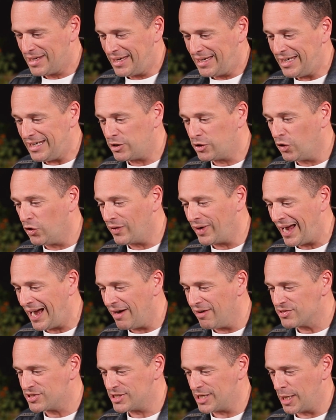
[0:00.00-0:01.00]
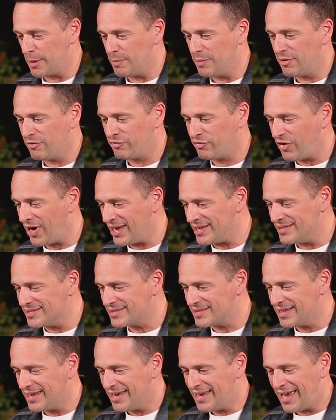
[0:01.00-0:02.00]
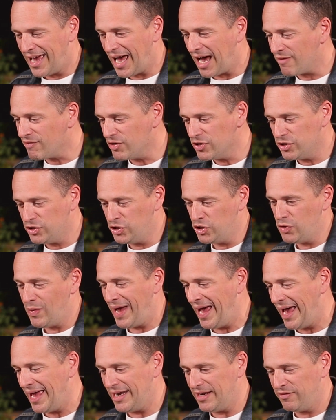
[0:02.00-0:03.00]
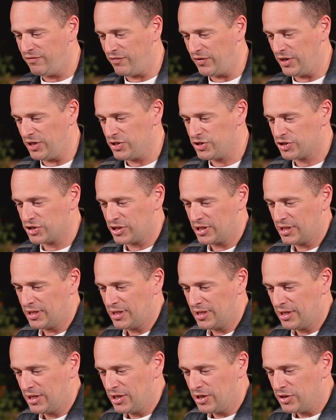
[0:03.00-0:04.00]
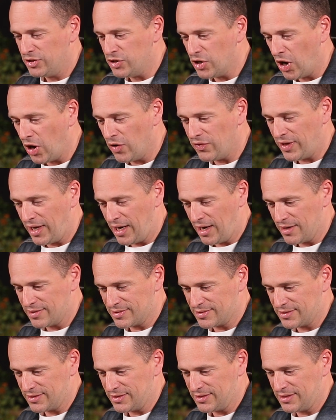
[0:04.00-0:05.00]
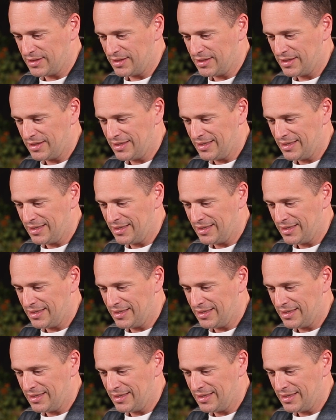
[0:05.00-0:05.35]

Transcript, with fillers: He called out to them, 'Friends, haven't you any fish?' 'No,' they answered.